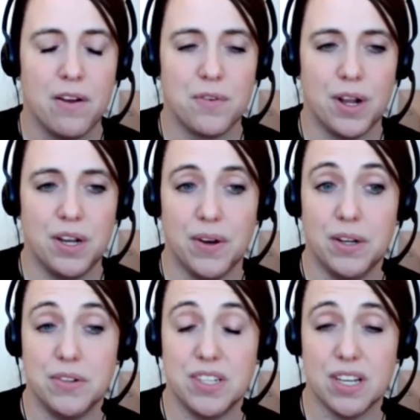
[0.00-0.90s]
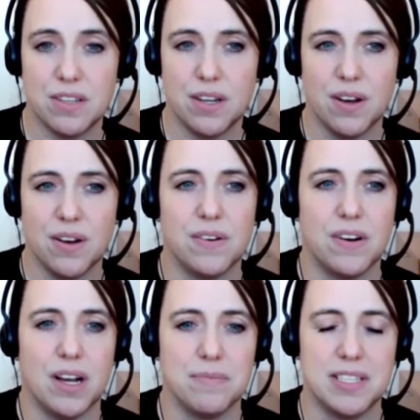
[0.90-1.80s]
For anyone who doesn't know,
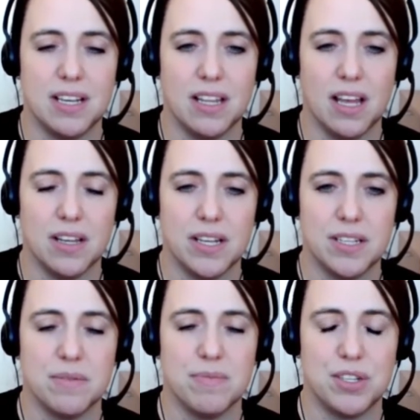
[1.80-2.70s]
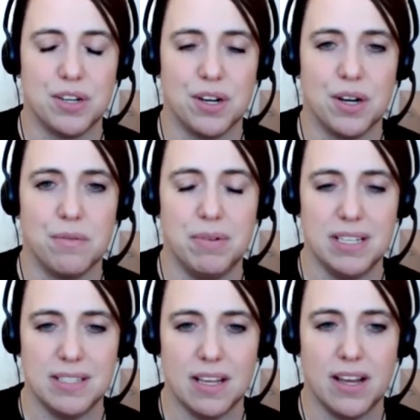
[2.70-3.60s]
CLL is a mature
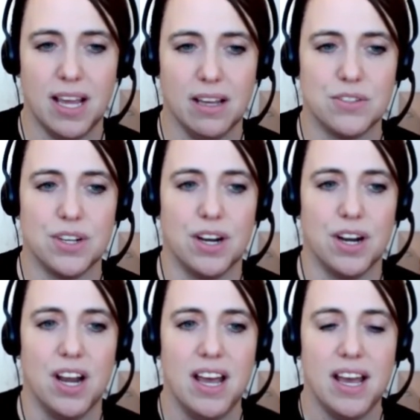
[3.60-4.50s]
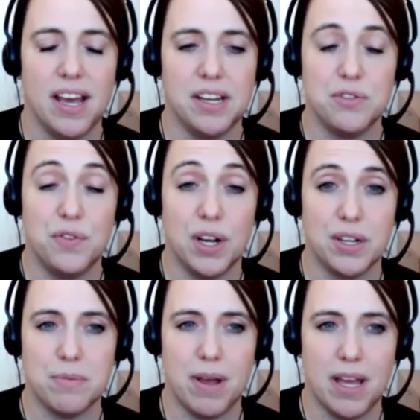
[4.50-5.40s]
B-cell cancer and is very
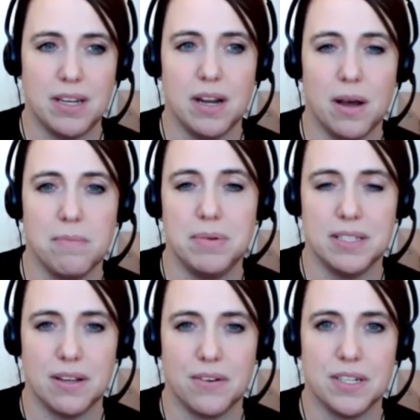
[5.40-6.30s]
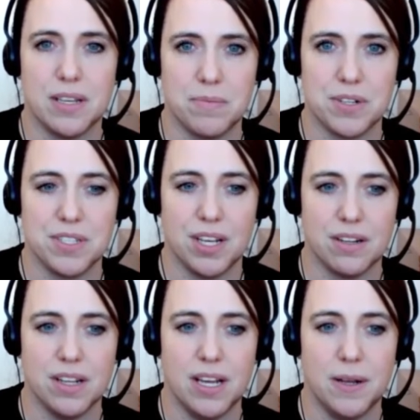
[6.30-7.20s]
dependent on B-cell receptor
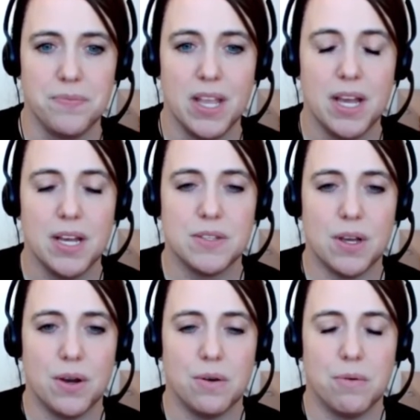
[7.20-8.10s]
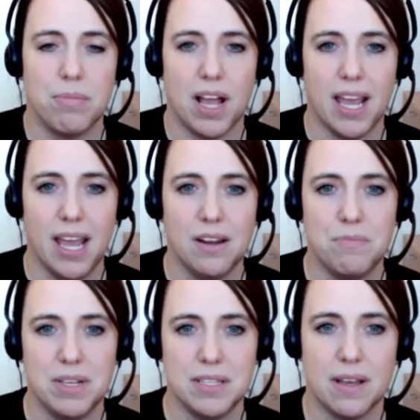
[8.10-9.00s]
signaling. So blockade
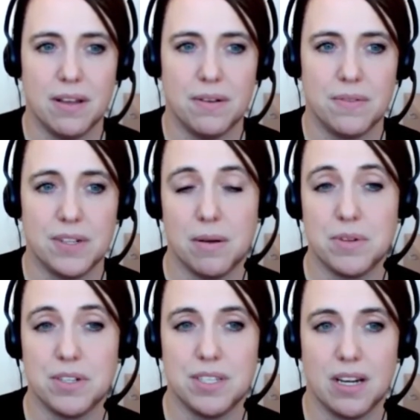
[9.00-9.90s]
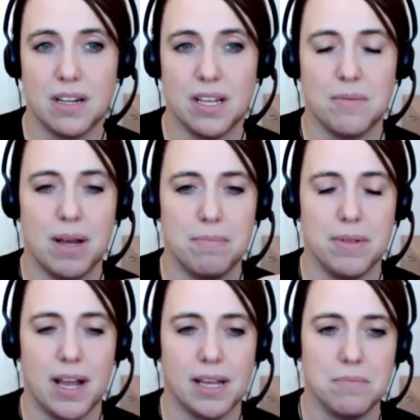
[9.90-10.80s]
of B-cell receptor signaling by
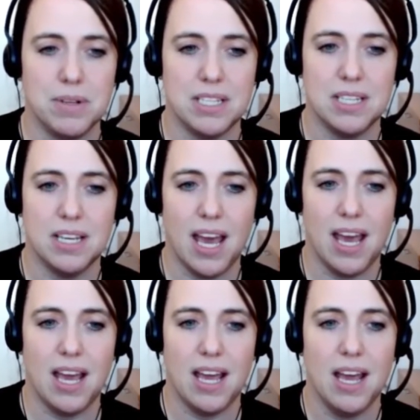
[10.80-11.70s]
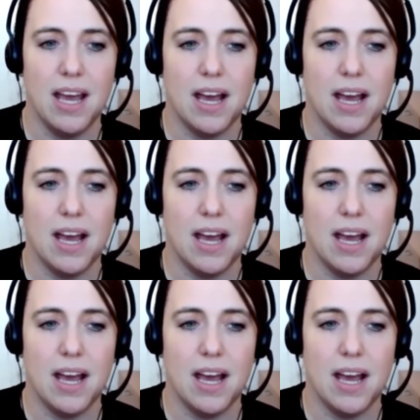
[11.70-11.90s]
blocking BTK